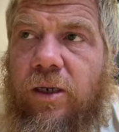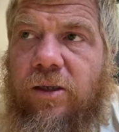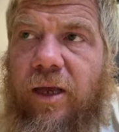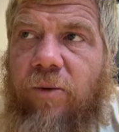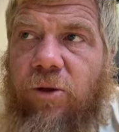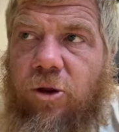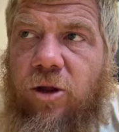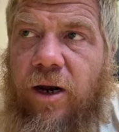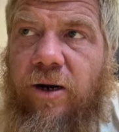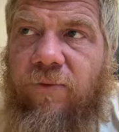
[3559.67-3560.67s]
they will
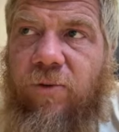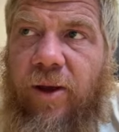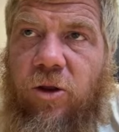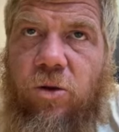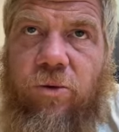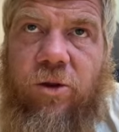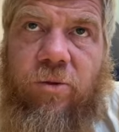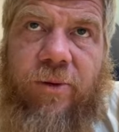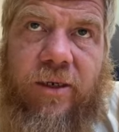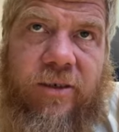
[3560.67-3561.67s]
share information with you,
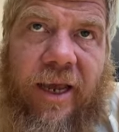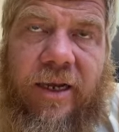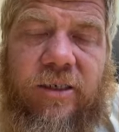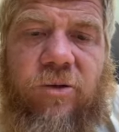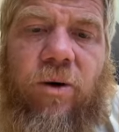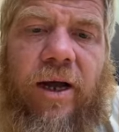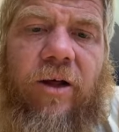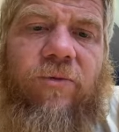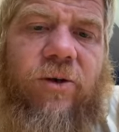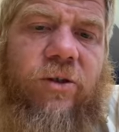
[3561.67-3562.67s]
but it takes a while
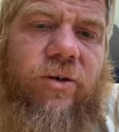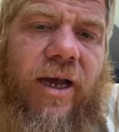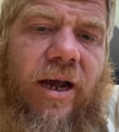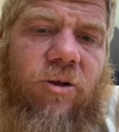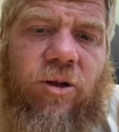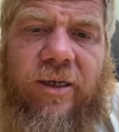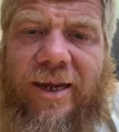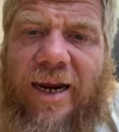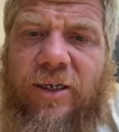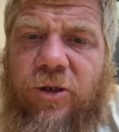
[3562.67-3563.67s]
for you to actually
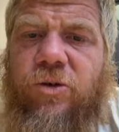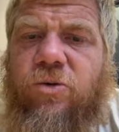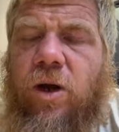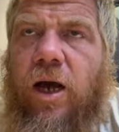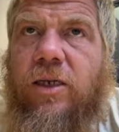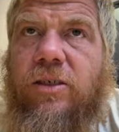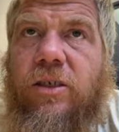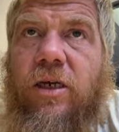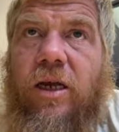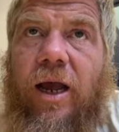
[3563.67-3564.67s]
gain their trust.
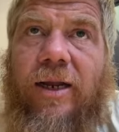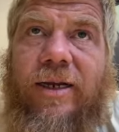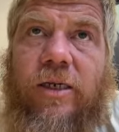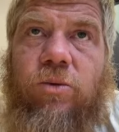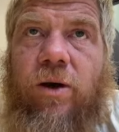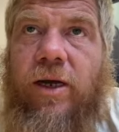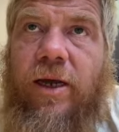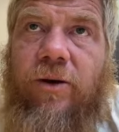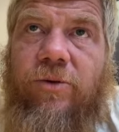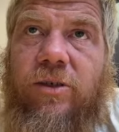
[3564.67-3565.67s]
And that's why
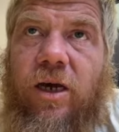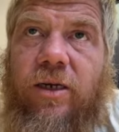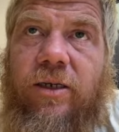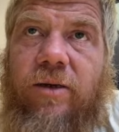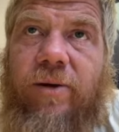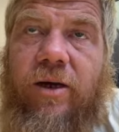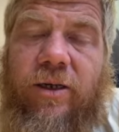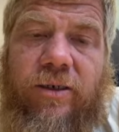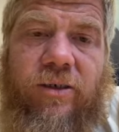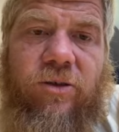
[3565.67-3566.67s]
I was talking about,
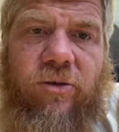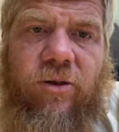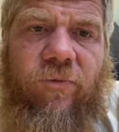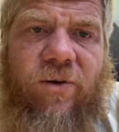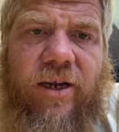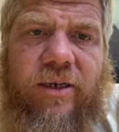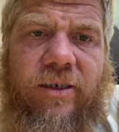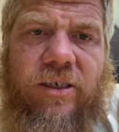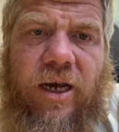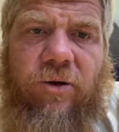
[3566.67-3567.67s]
and you'll, you'll find
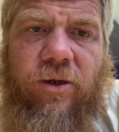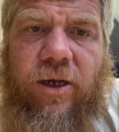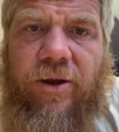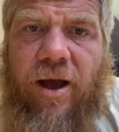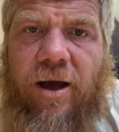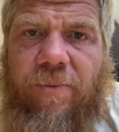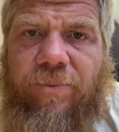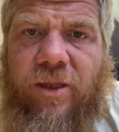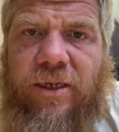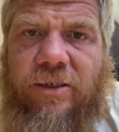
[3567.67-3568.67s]
this out
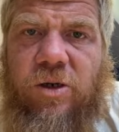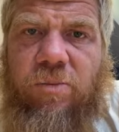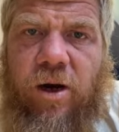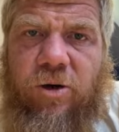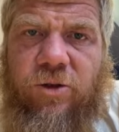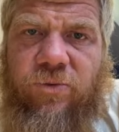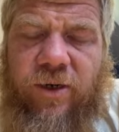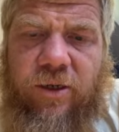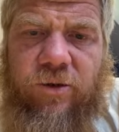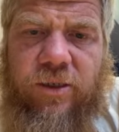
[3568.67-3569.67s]
um, in tomorrow's
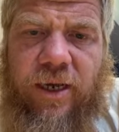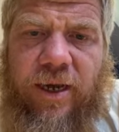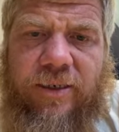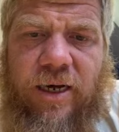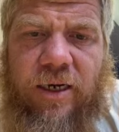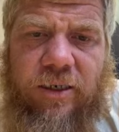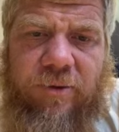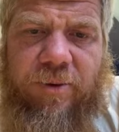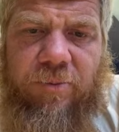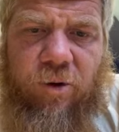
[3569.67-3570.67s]
video, because I, I talk a little
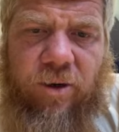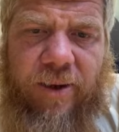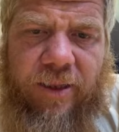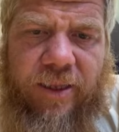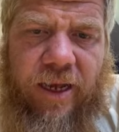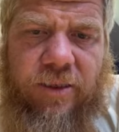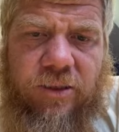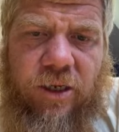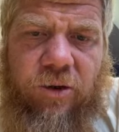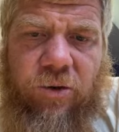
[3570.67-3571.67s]
bit more about that.
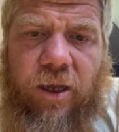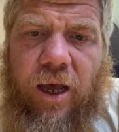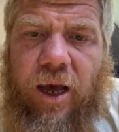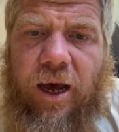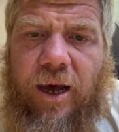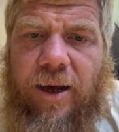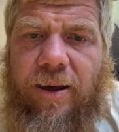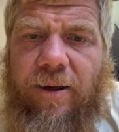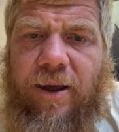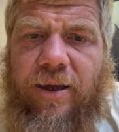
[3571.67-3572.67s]
So
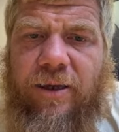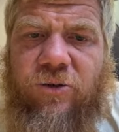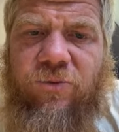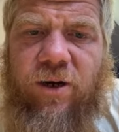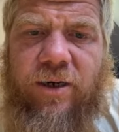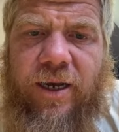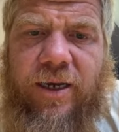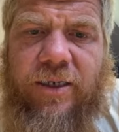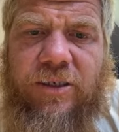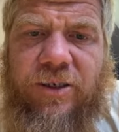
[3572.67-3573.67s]
uh, as far
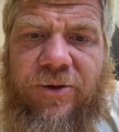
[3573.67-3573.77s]
as